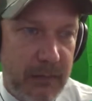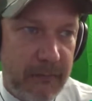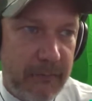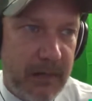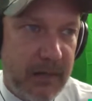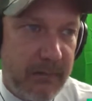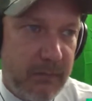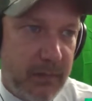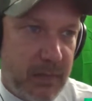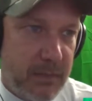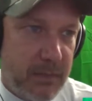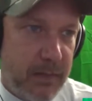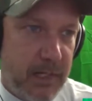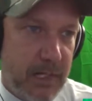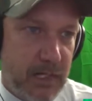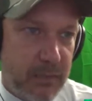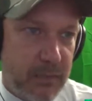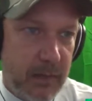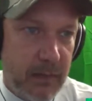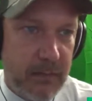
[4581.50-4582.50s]
freedom of speech. But
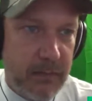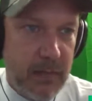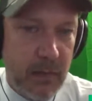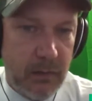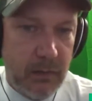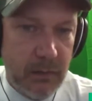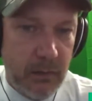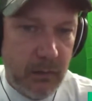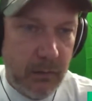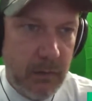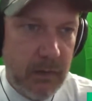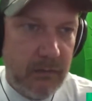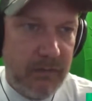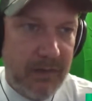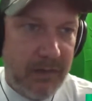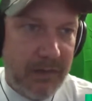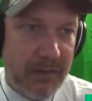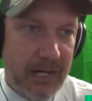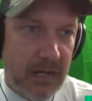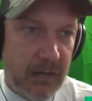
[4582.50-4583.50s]
if you go into a movie
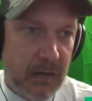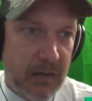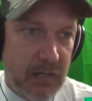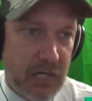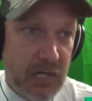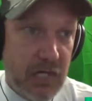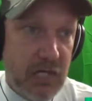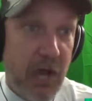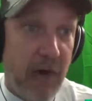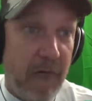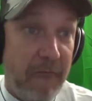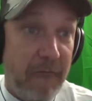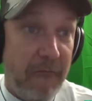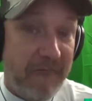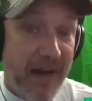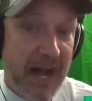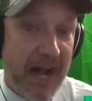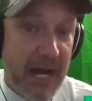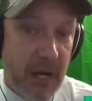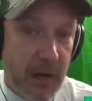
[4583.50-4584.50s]
theater and you yell
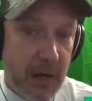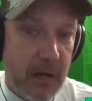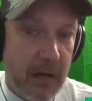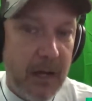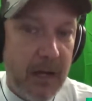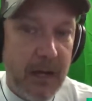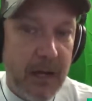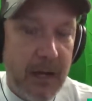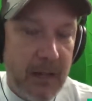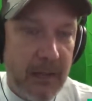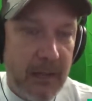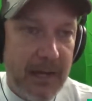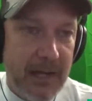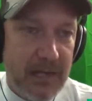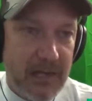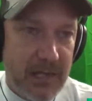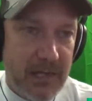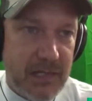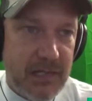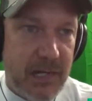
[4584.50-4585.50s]
fire, that's
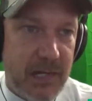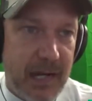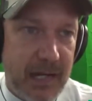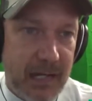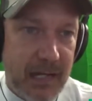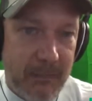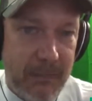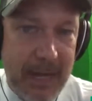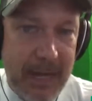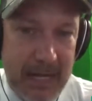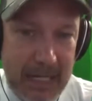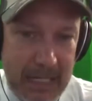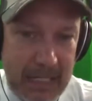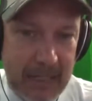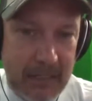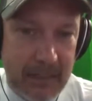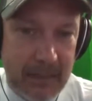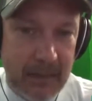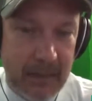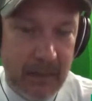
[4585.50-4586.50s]
inciting a panic.
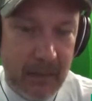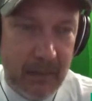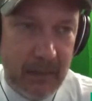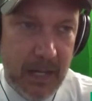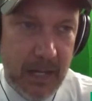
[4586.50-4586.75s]
Okay.